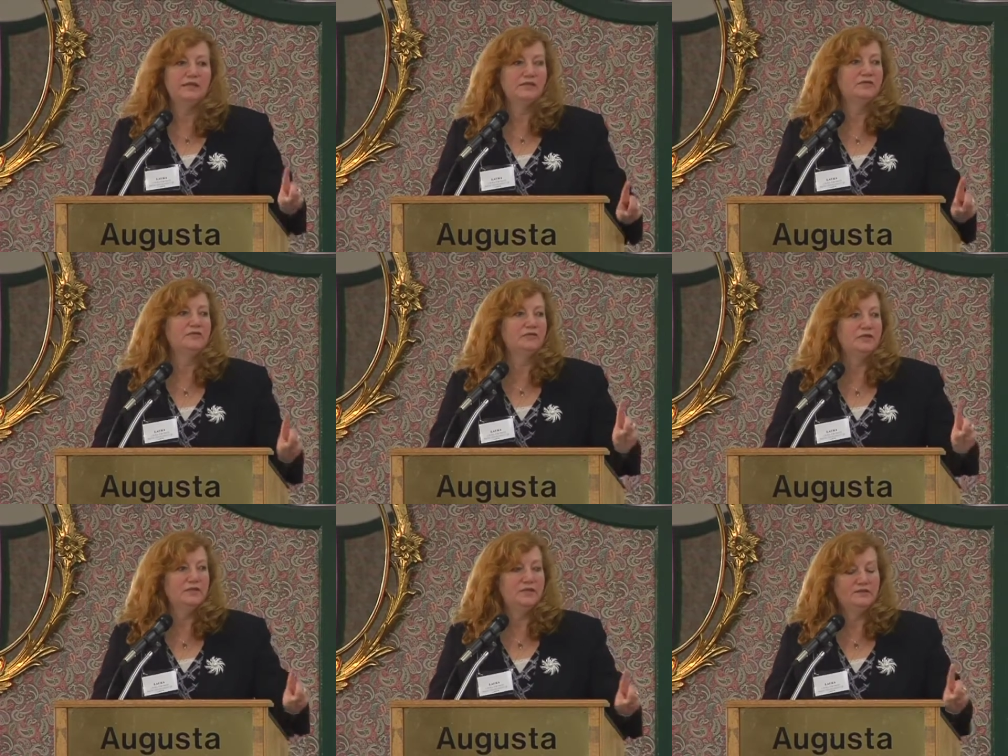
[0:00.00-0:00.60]
list
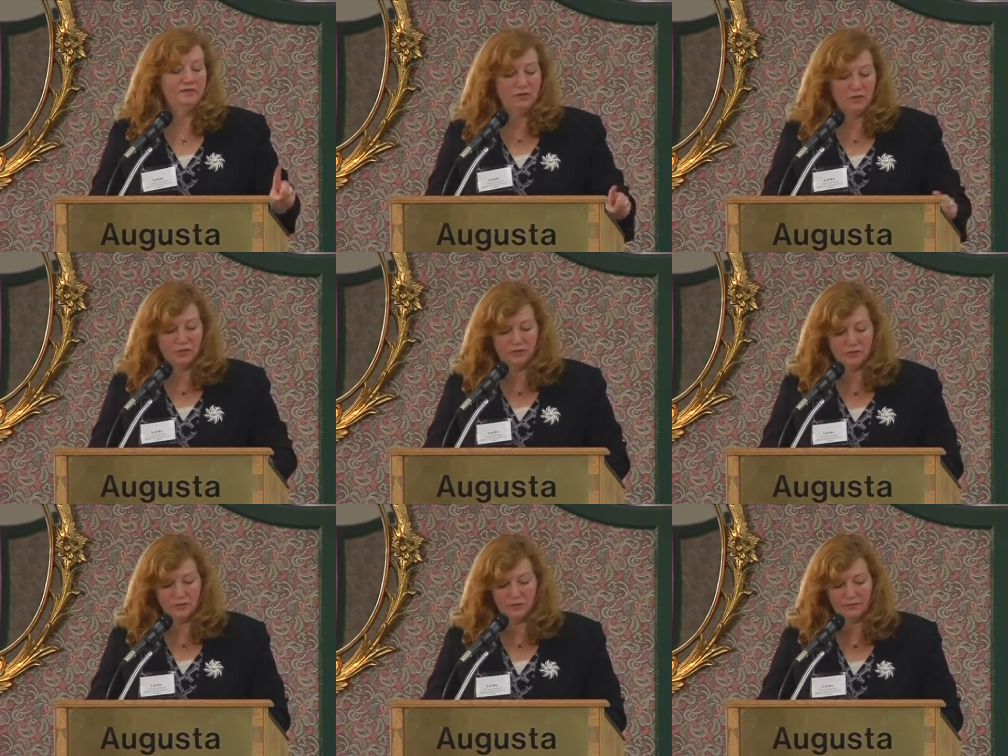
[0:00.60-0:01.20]
for
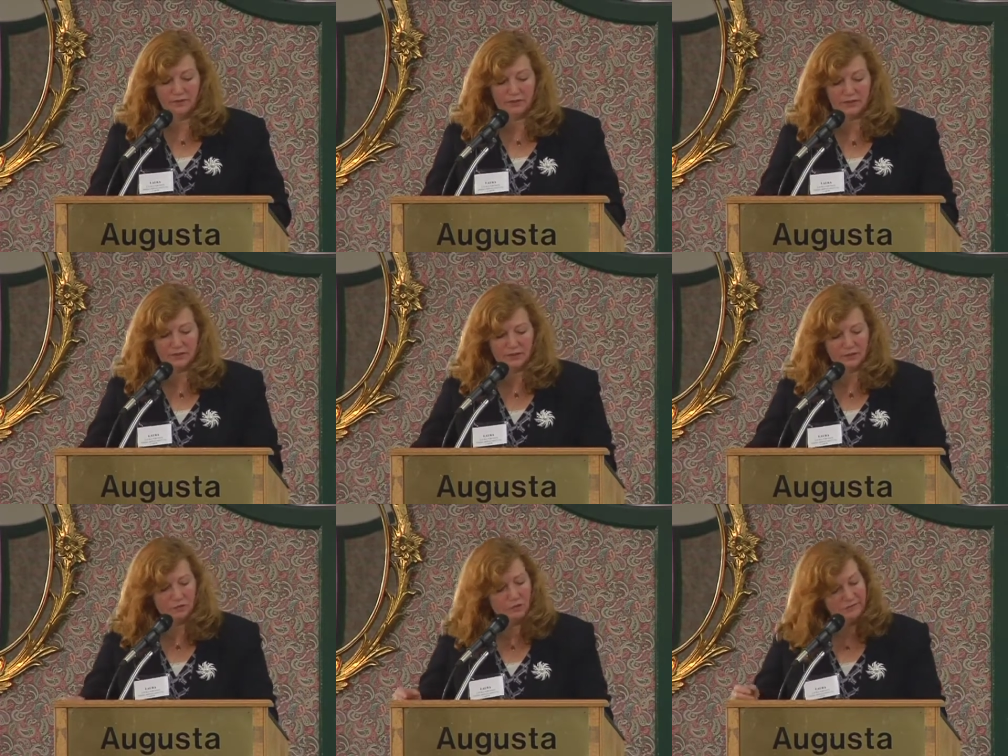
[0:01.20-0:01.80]
DVR
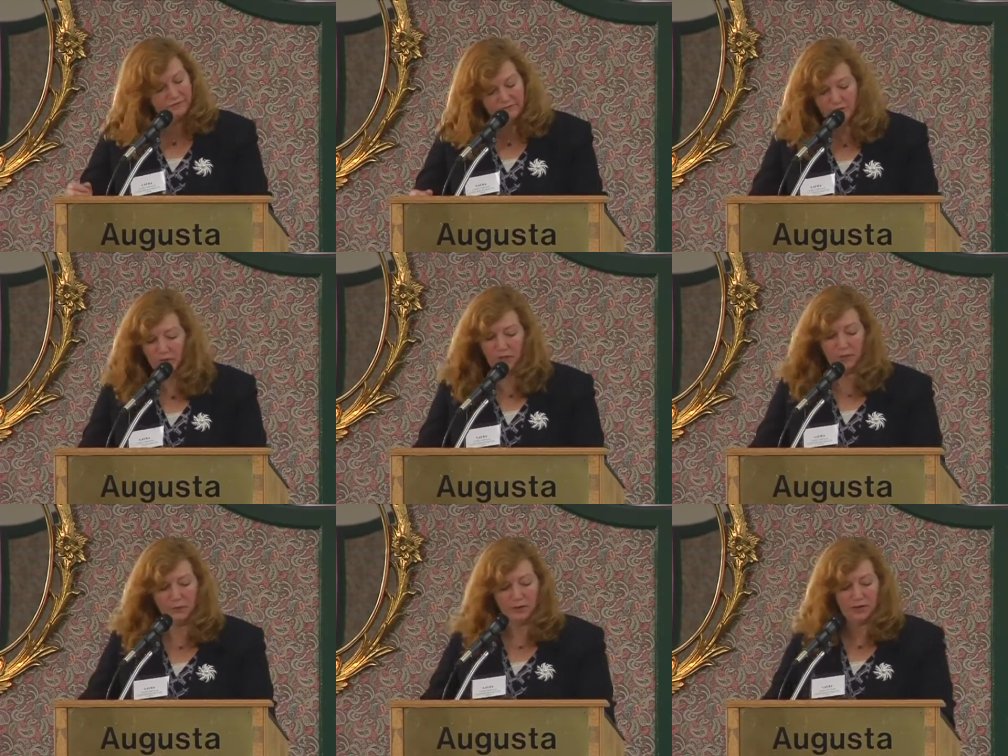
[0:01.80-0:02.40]
services, and we're
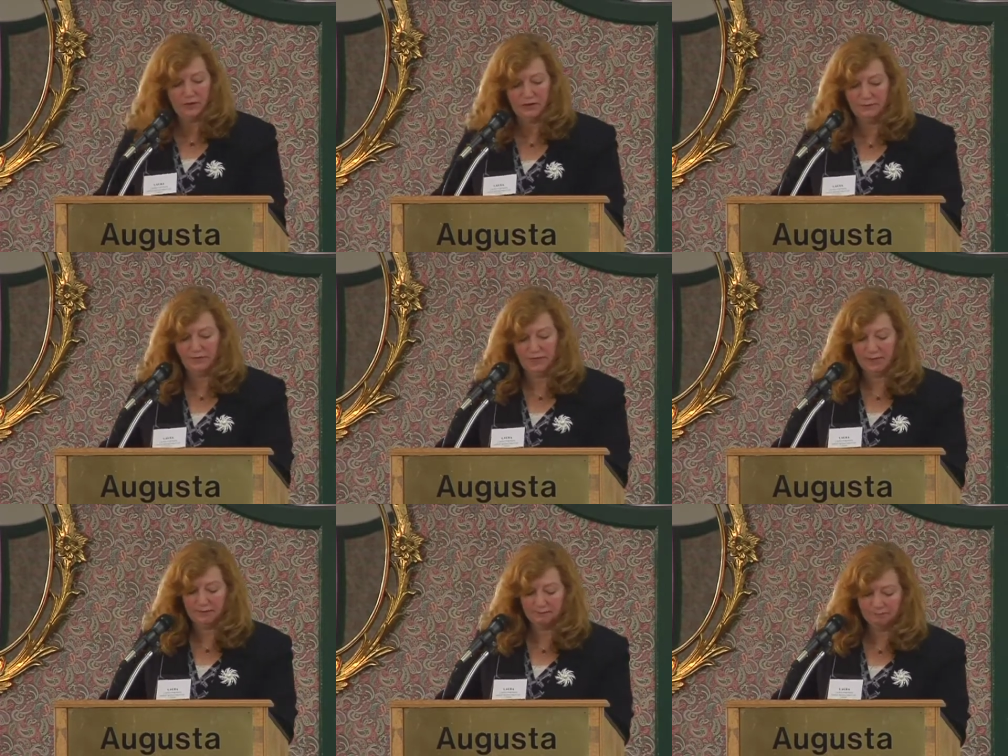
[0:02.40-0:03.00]
very proud of
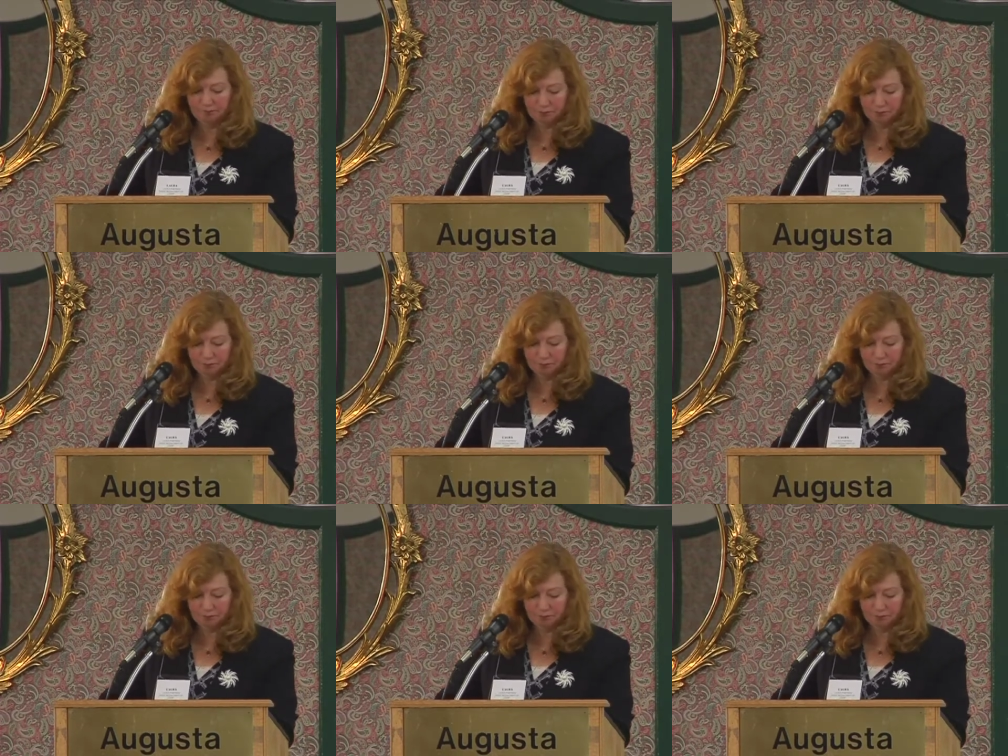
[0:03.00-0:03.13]
that.